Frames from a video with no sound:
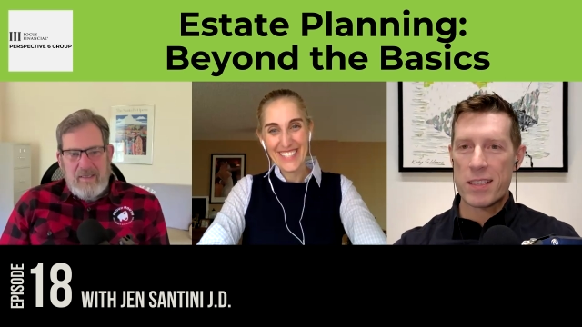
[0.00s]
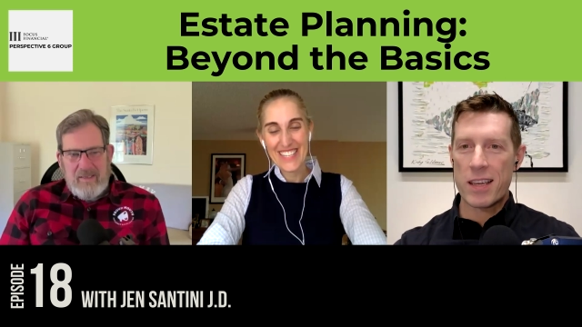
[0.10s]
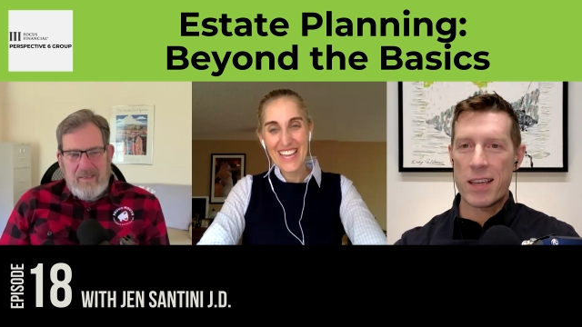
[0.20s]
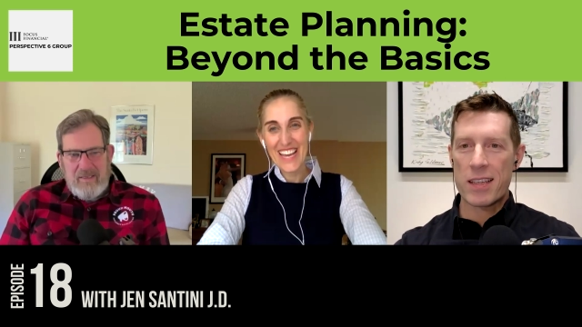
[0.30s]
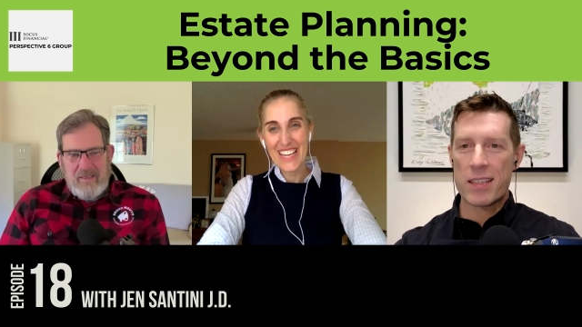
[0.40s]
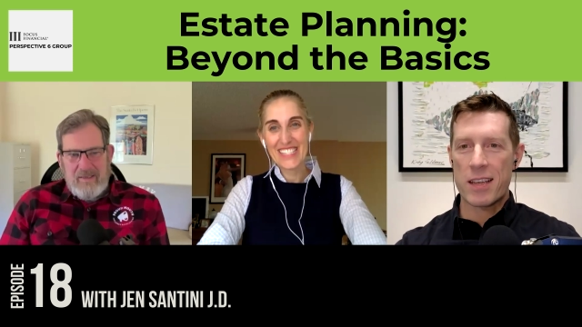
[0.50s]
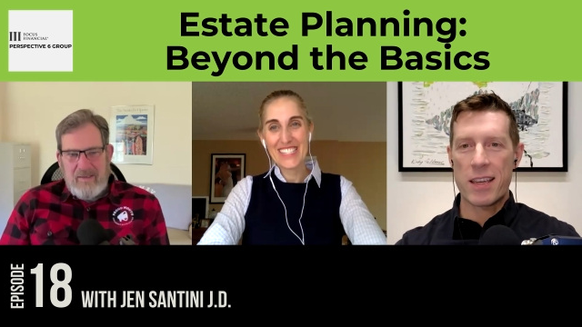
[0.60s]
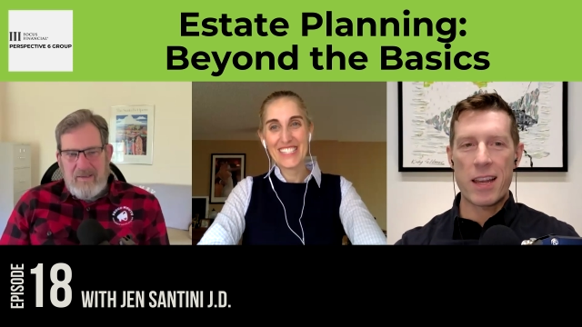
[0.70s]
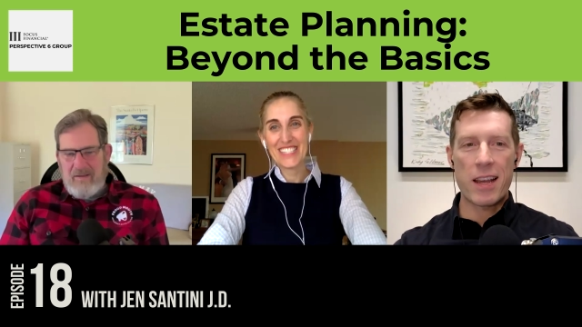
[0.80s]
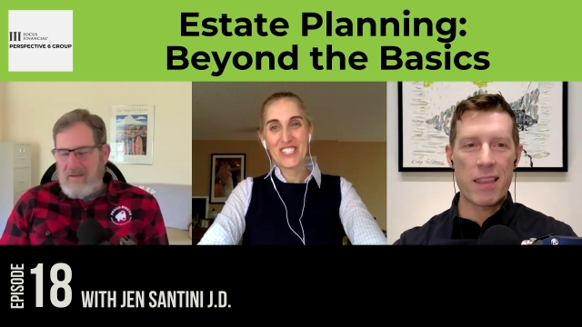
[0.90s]
Speaker 1: again because
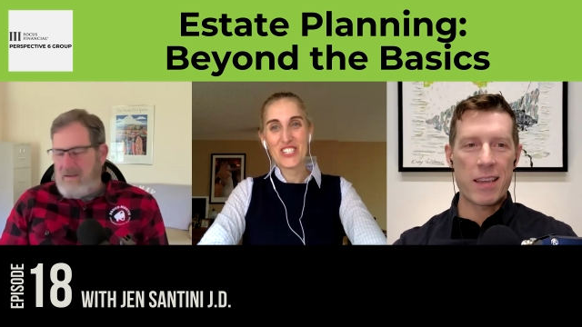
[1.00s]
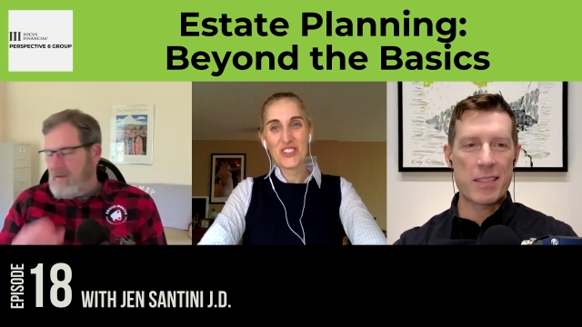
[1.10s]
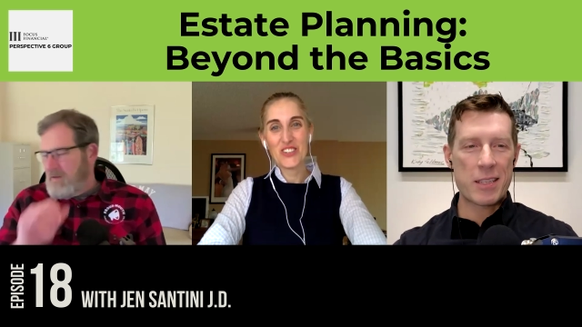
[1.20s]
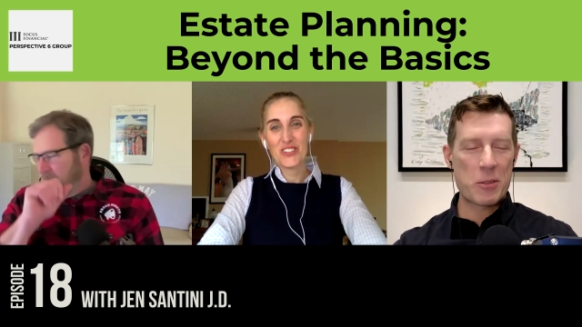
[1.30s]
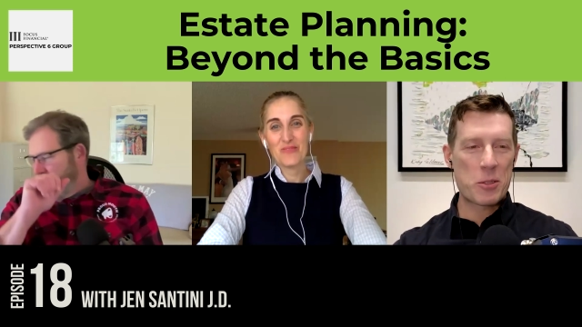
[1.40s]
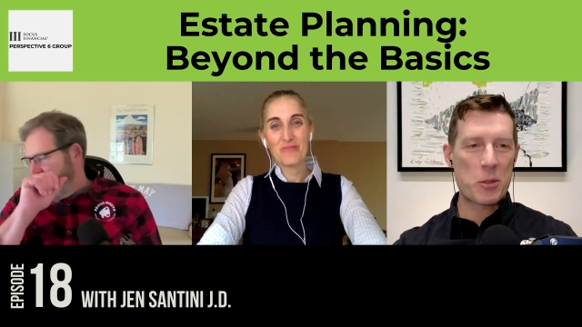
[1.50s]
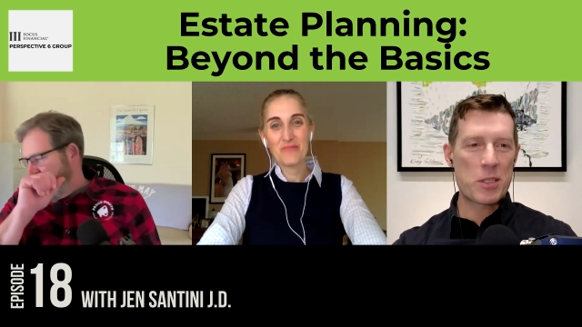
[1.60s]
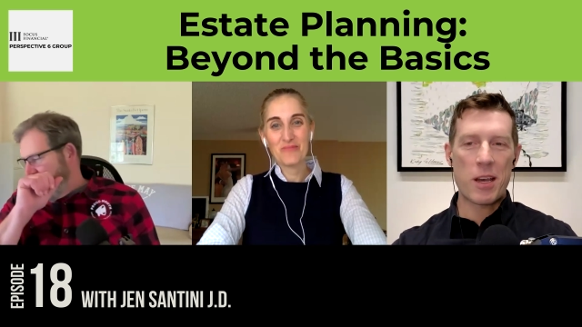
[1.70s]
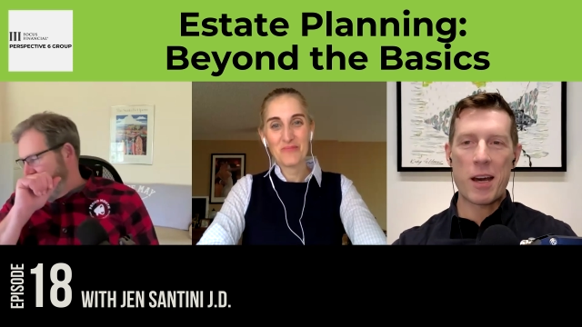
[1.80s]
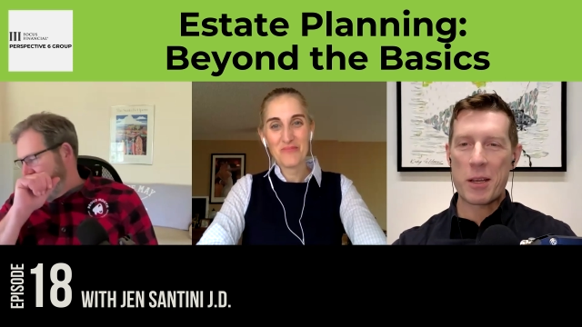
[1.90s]
yes. again I think it sure. sounds so
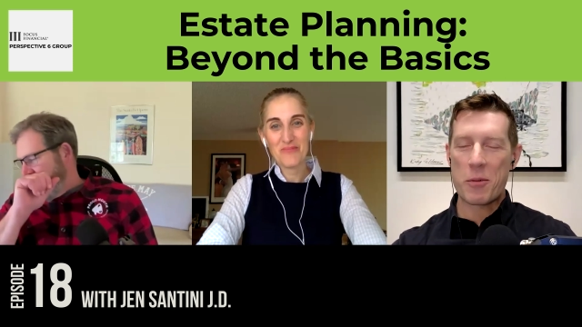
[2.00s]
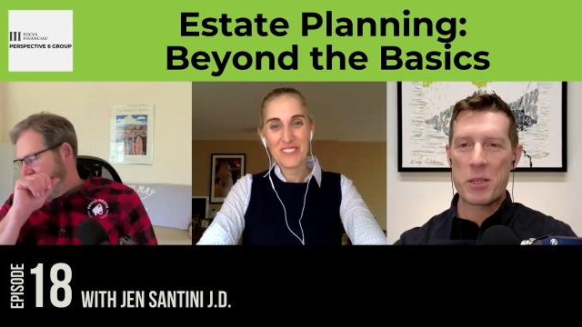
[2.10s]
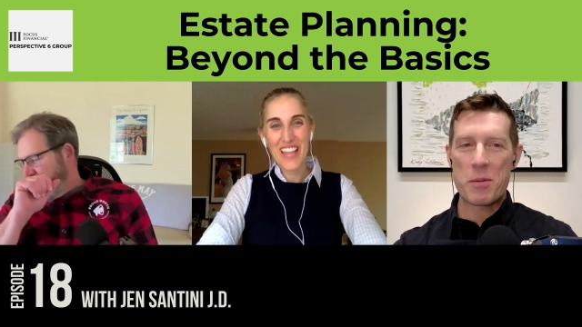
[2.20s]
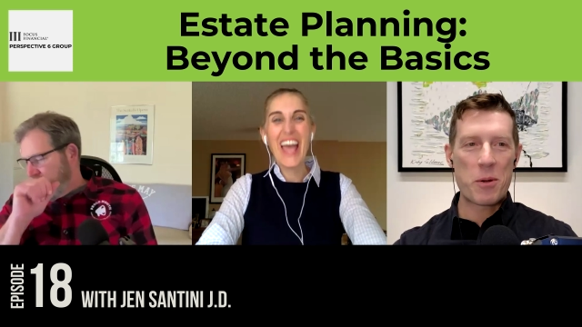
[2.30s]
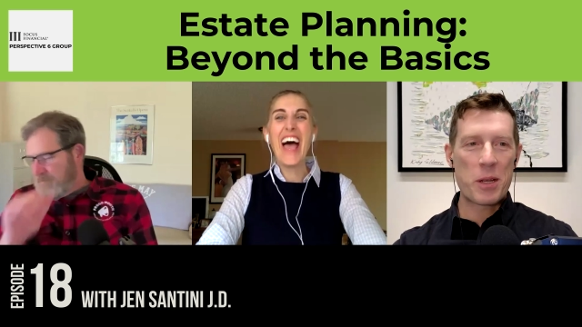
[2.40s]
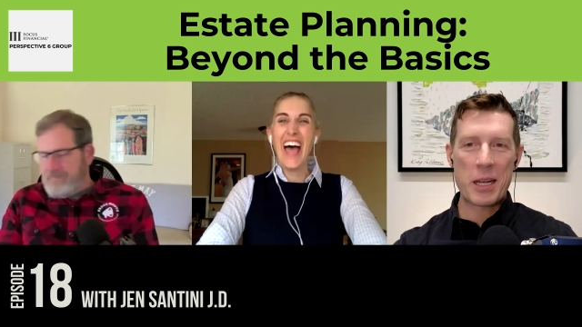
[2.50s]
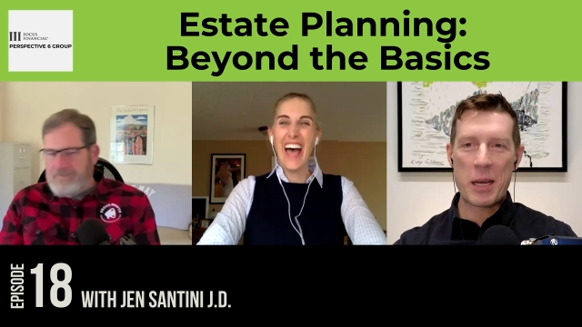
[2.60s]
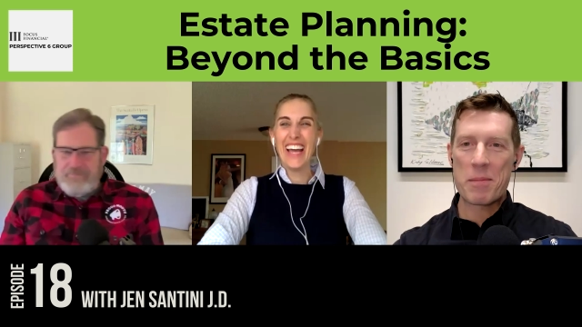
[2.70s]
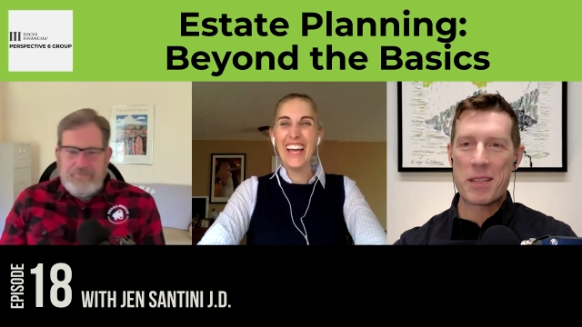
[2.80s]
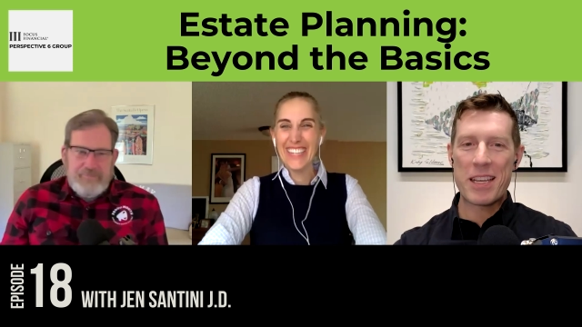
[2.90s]
exotic when you bring it
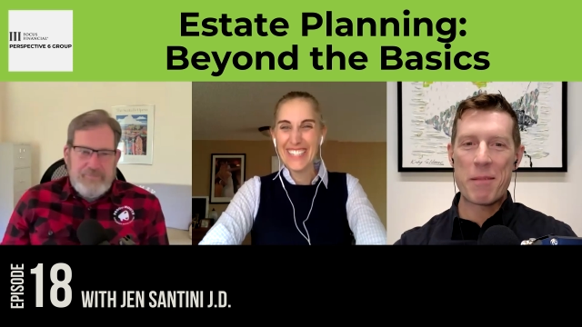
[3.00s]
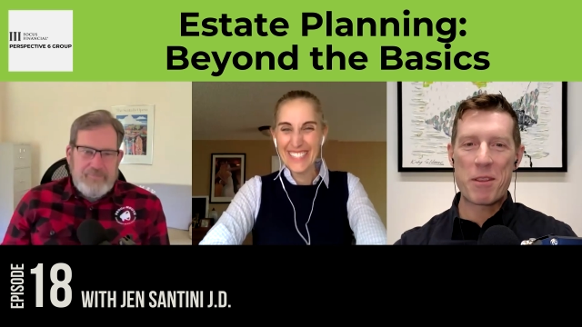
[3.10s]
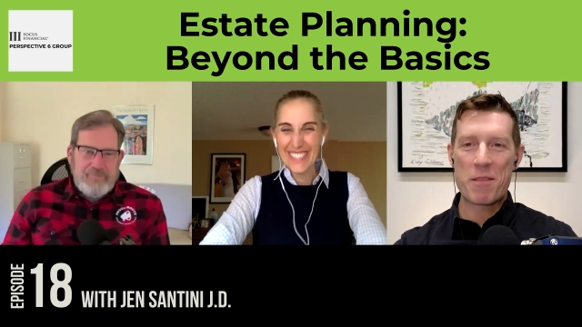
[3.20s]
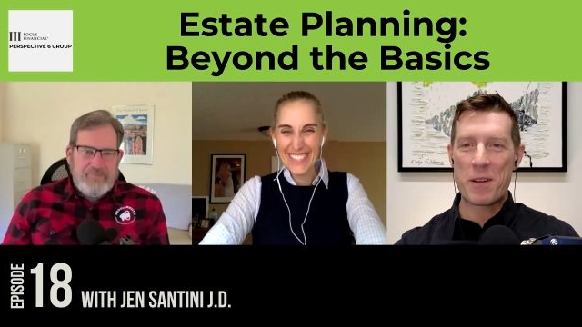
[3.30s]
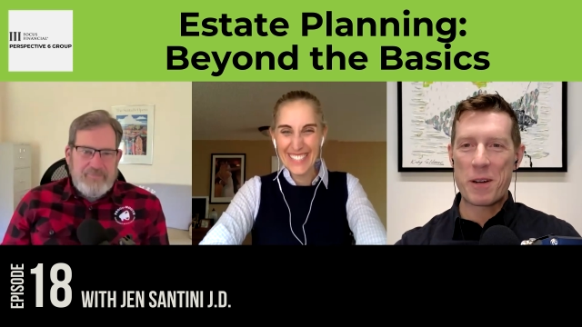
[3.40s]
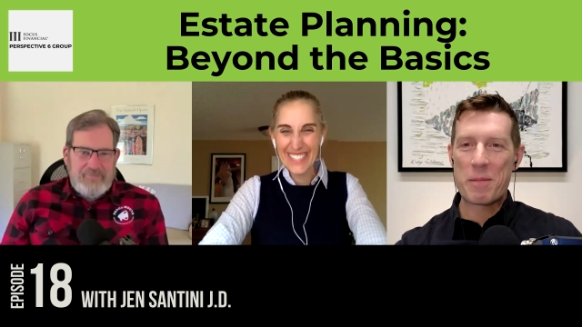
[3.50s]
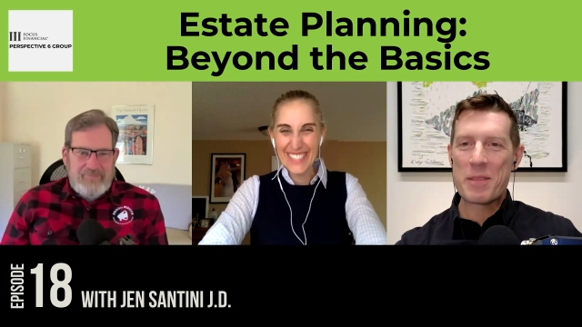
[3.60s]
up the name of the firm.